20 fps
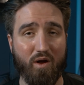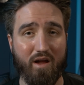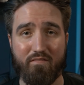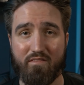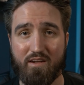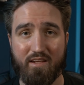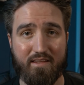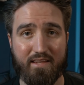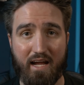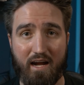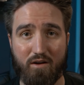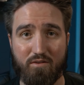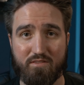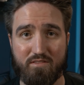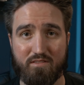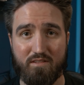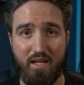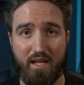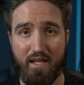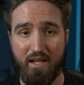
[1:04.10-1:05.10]
have any
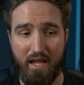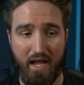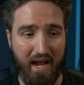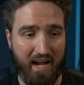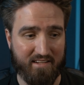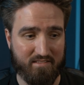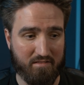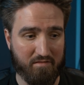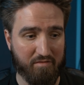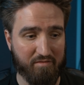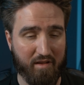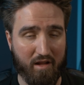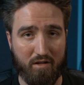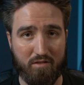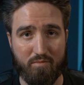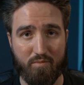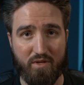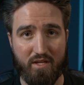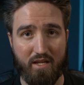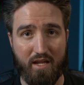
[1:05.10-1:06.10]
doubts. It hasn't
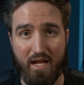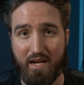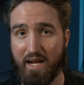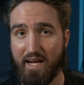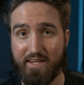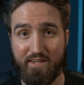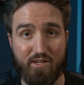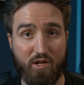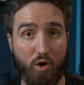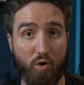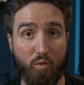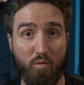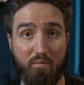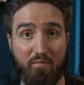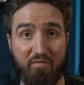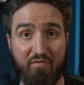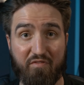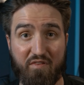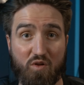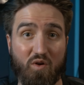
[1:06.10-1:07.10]
failed me, and I
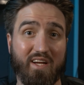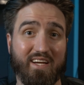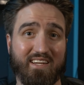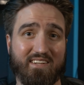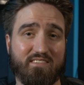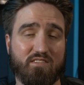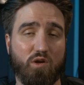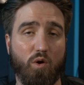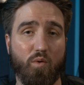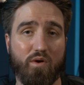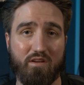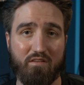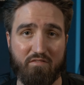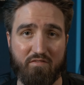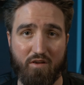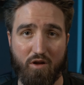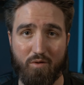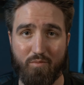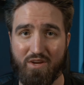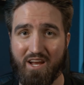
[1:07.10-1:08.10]
don't feel like it's going to
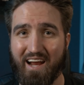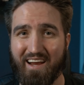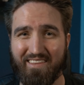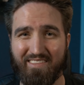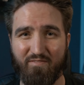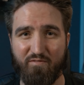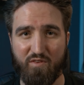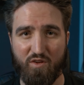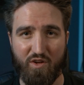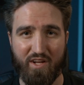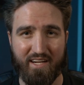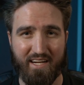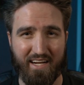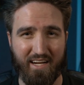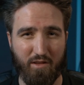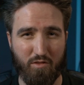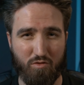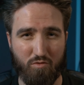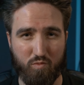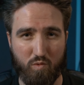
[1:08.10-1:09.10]
fail me. I feel like I
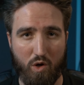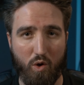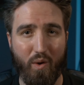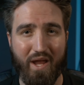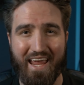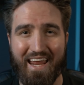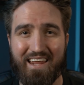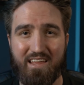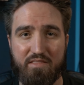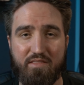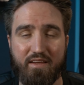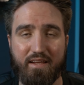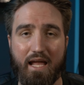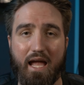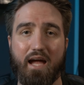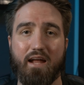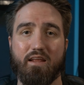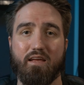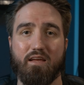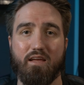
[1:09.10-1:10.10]
can throw anything
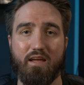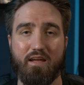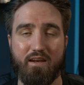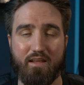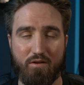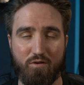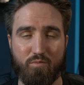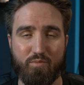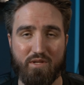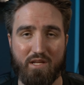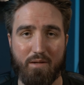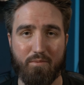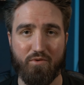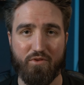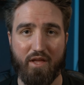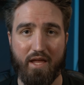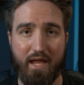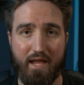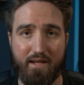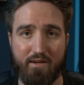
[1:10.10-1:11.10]
at it and it'll be able
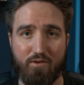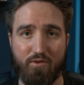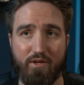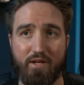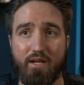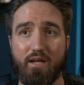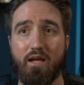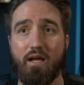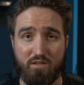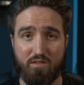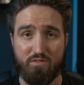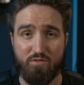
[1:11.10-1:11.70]
to handle it.